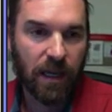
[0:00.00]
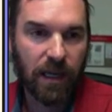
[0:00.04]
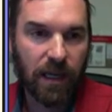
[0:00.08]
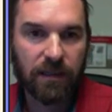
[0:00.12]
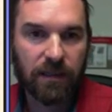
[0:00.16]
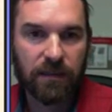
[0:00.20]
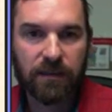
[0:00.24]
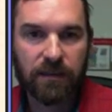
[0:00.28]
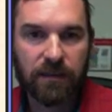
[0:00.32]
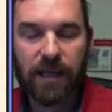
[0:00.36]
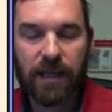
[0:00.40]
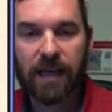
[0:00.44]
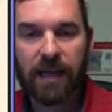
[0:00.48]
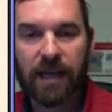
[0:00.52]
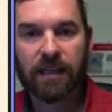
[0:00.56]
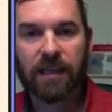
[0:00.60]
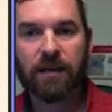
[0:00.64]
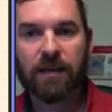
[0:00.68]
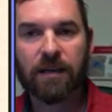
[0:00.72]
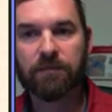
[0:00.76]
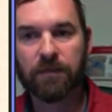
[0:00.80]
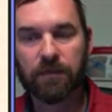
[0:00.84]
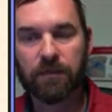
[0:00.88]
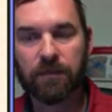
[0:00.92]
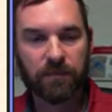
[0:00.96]
And data
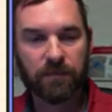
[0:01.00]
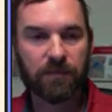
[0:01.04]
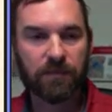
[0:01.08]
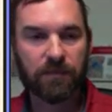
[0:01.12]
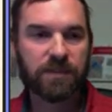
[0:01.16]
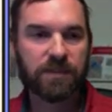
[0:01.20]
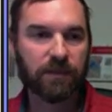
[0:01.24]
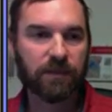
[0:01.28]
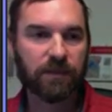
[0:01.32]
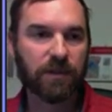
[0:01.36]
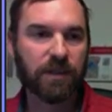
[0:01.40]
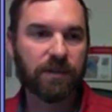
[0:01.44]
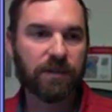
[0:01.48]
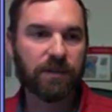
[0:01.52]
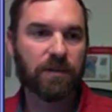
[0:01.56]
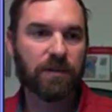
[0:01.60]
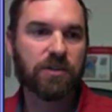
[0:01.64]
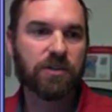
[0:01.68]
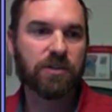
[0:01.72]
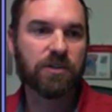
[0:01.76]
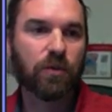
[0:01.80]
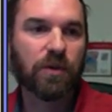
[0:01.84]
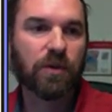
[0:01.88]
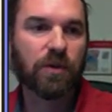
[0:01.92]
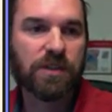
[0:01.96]
come from several
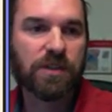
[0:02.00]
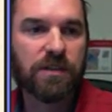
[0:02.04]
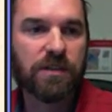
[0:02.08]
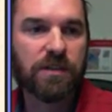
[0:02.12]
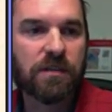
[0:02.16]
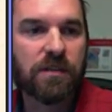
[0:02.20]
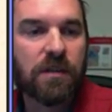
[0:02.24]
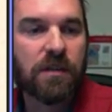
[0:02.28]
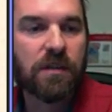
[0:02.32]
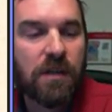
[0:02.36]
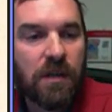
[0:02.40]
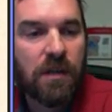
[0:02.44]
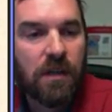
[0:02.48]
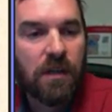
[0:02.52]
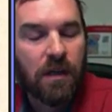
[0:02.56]
different sources.